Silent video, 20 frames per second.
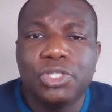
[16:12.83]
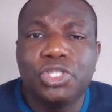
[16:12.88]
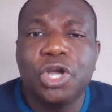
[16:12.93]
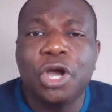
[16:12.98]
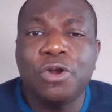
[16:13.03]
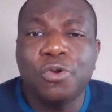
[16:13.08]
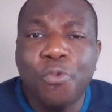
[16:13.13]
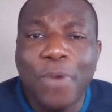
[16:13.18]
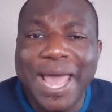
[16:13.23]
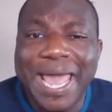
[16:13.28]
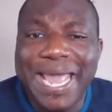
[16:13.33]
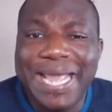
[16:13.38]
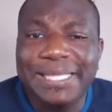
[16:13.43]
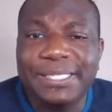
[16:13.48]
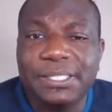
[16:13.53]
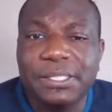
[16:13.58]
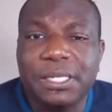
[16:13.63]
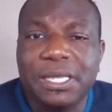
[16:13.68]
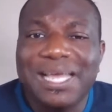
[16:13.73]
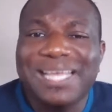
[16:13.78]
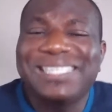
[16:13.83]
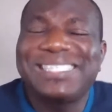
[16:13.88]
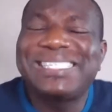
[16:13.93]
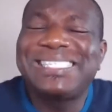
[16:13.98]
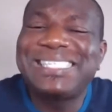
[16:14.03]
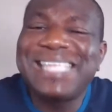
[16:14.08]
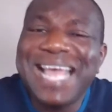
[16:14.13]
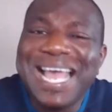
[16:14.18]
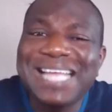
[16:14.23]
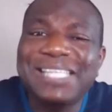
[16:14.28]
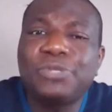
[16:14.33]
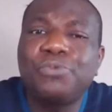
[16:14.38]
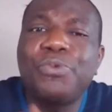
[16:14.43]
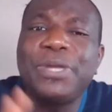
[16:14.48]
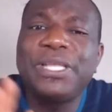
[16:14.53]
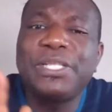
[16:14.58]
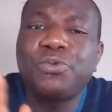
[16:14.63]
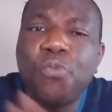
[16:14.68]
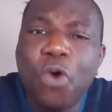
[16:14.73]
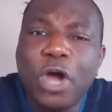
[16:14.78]
Don't wait. Start
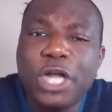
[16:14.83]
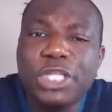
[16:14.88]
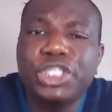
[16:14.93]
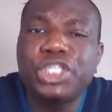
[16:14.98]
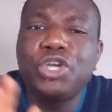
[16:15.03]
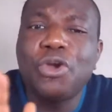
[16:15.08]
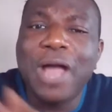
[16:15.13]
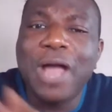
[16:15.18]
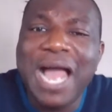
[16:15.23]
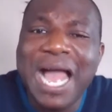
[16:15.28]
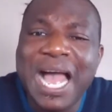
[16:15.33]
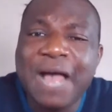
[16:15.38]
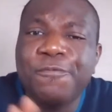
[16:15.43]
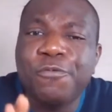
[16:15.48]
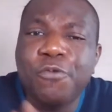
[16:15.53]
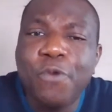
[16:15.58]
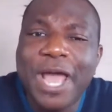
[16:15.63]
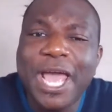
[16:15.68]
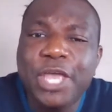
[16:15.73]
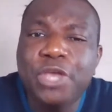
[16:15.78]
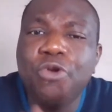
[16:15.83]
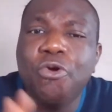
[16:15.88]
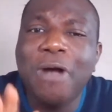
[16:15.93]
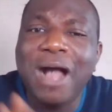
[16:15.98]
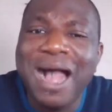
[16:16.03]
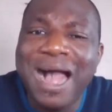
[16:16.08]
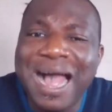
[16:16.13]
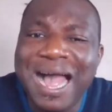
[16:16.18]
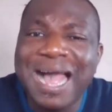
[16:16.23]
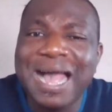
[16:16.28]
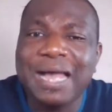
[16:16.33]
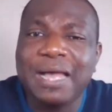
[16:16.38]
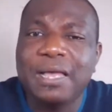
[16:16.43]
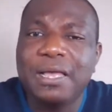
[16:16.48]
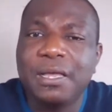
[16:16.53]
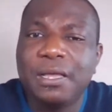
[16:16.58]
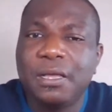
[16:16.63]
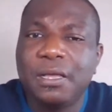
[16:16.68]
with what you have, where you are.